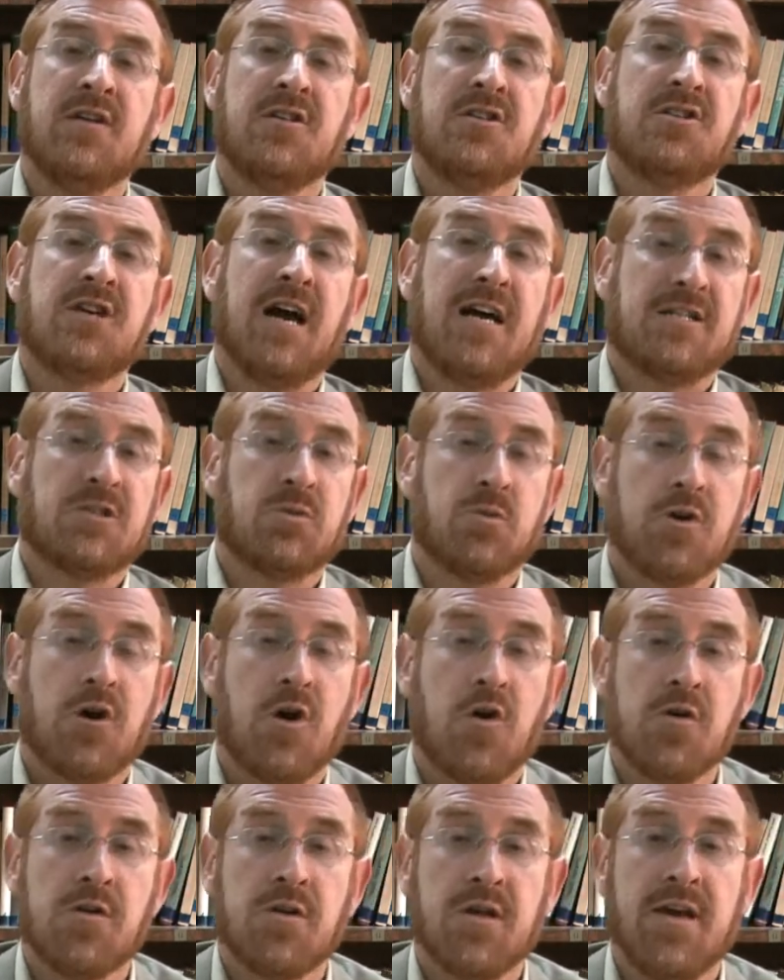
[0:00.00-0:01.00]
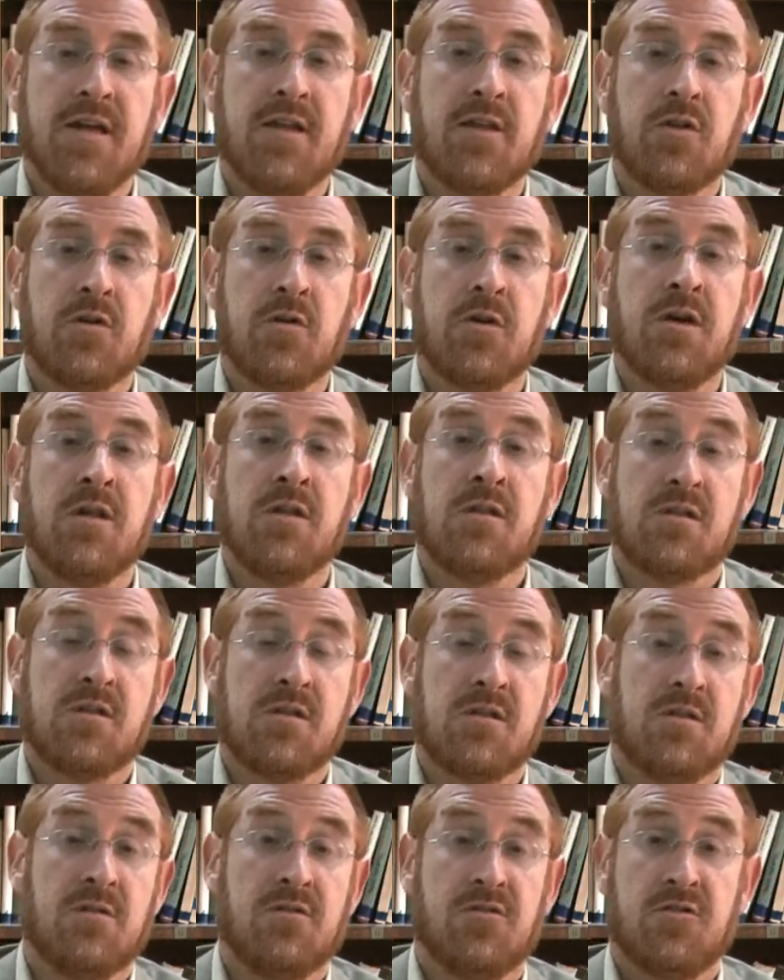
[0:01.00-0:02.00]
Joshua goes into
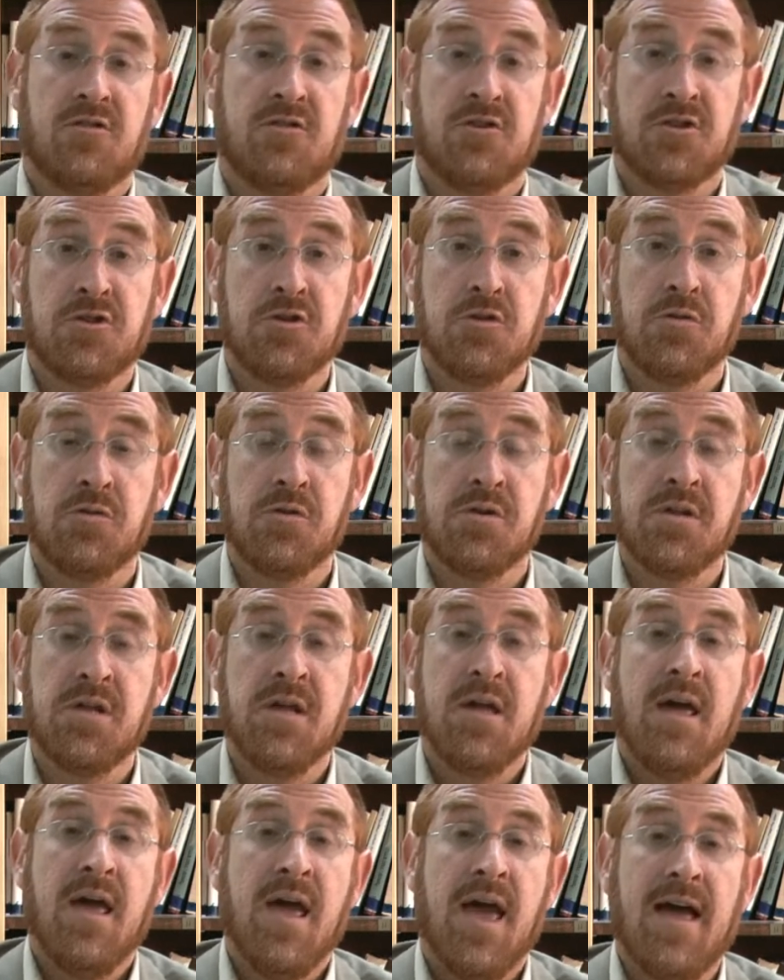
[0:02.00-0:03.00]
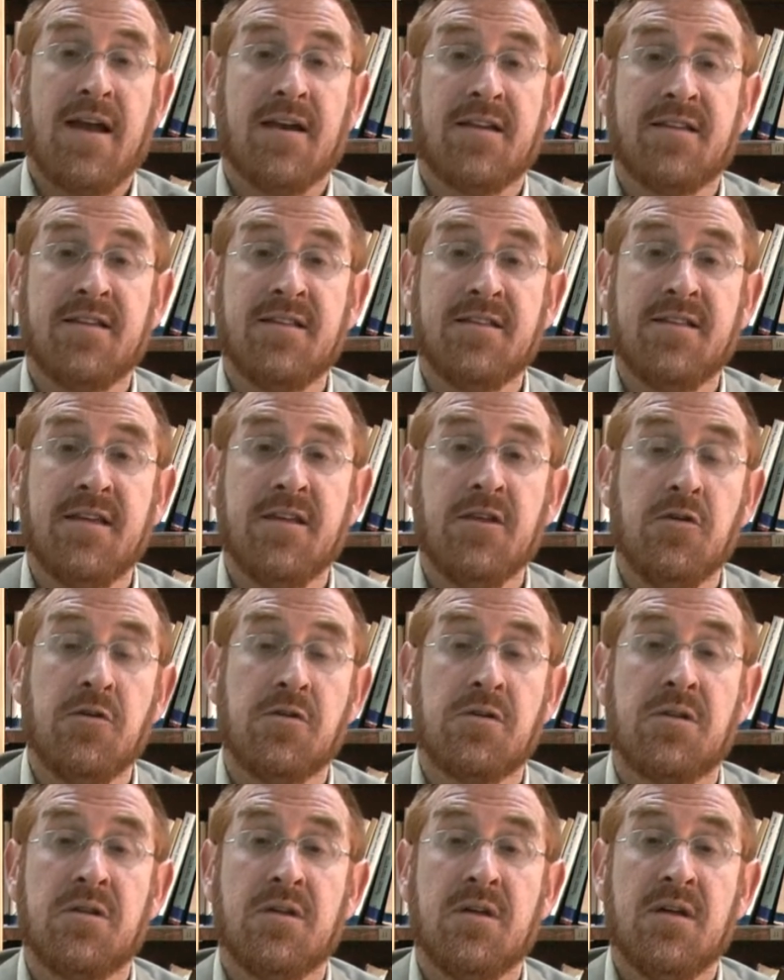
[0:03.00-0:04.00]
his shoes and
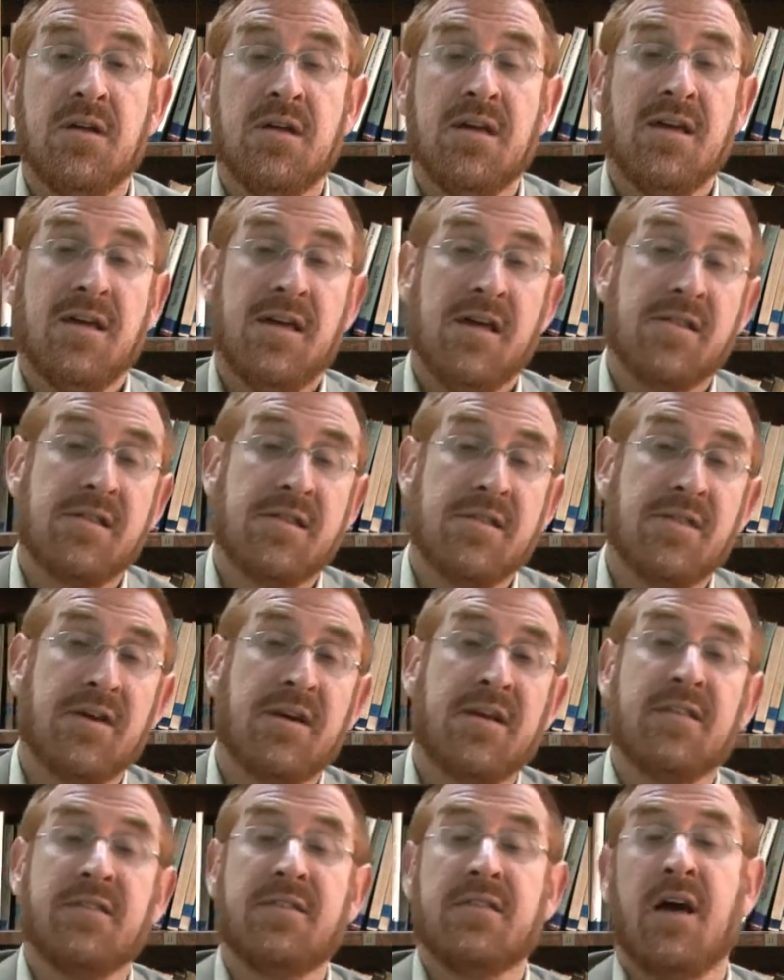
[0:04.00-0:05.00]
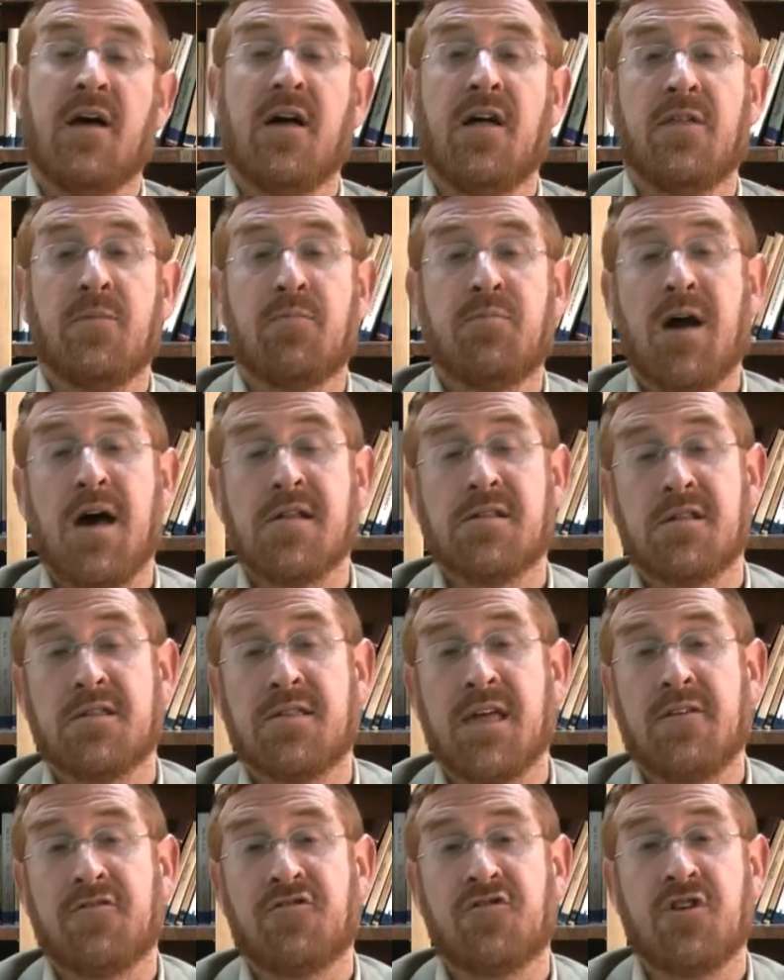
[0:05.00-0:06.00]
continues the process
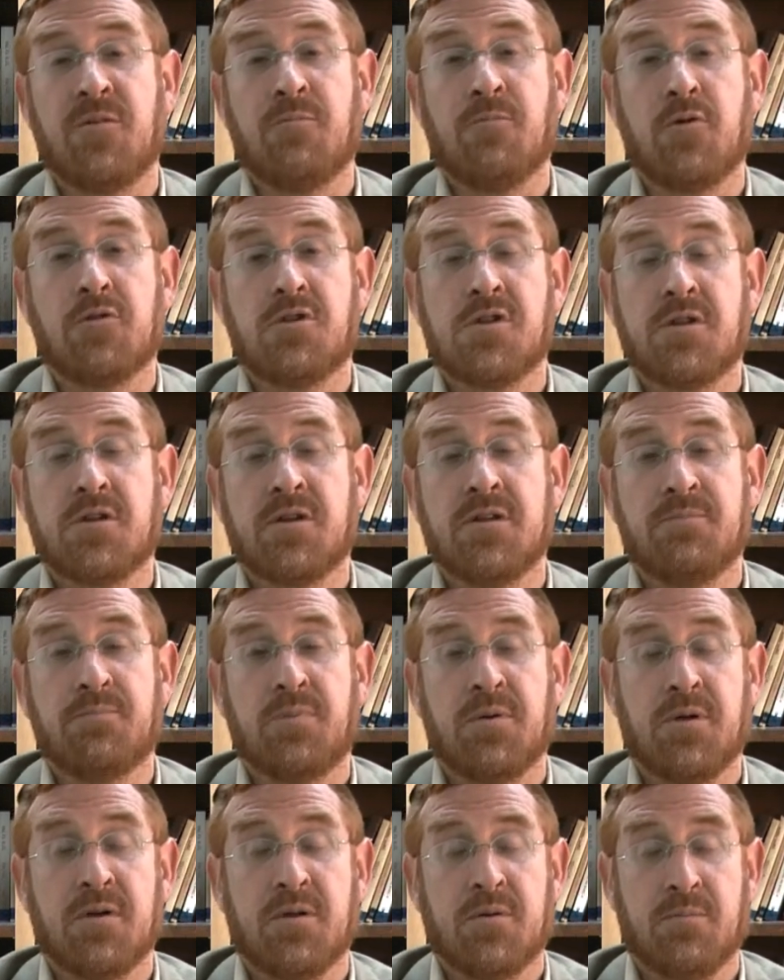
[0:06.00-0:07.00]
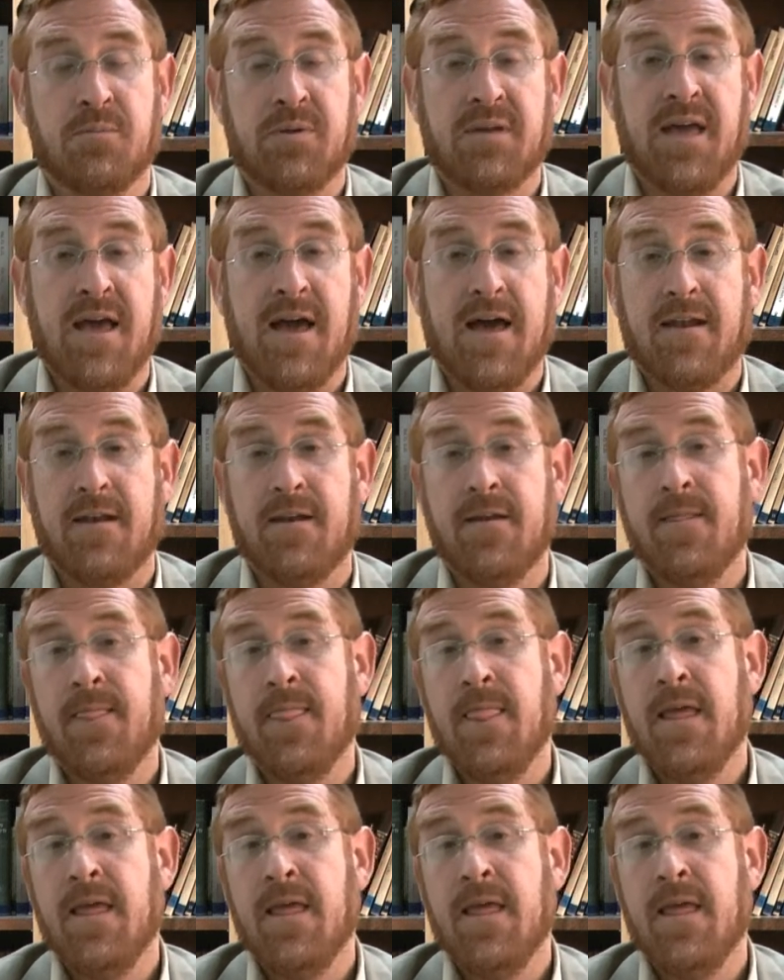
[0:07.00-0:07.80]
that Moses began.